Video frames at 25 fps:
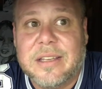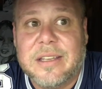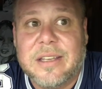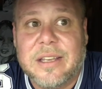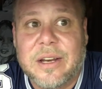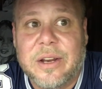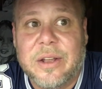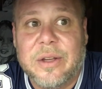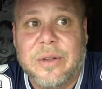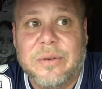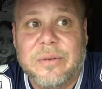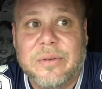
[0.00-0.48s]
You
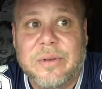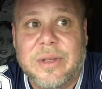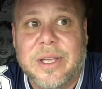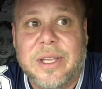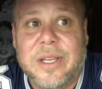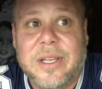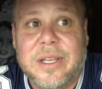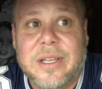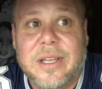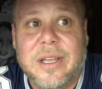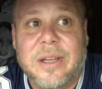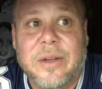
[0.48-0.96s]
know,
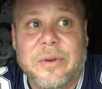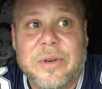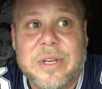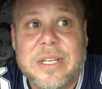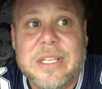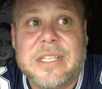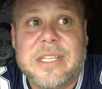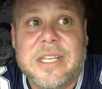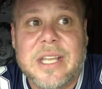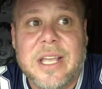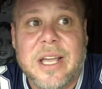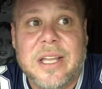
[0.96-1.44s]
like
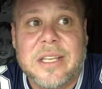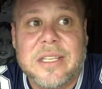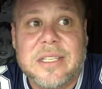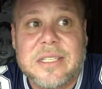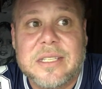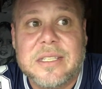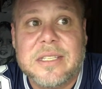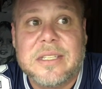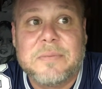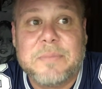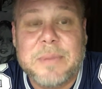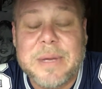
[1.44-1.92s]
Onision
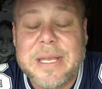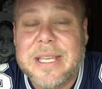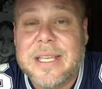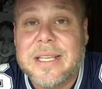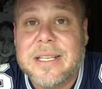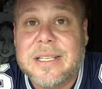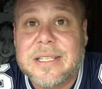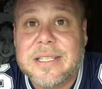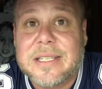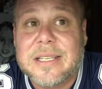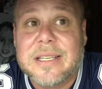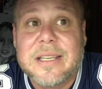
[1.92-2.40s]

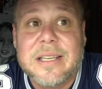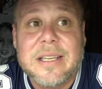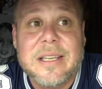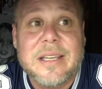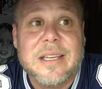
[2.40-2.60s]
Speaks,